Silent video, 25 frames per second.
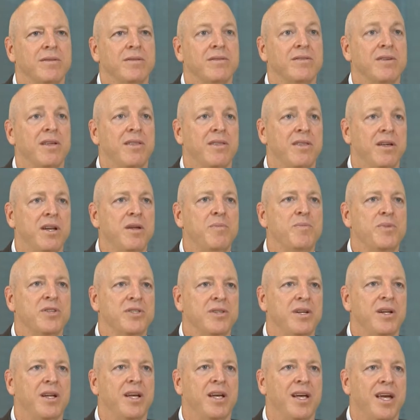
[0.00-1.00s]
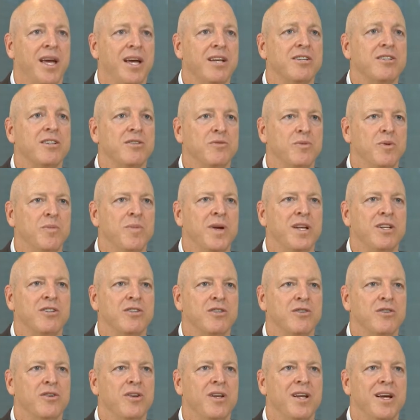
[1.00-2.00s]
So 30% in cash, as we
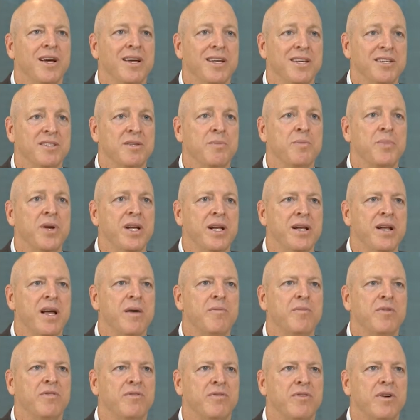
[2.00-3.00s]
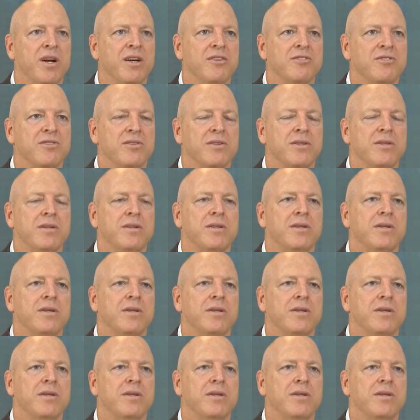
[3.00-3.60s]
mentioned earlier, is a big number for us.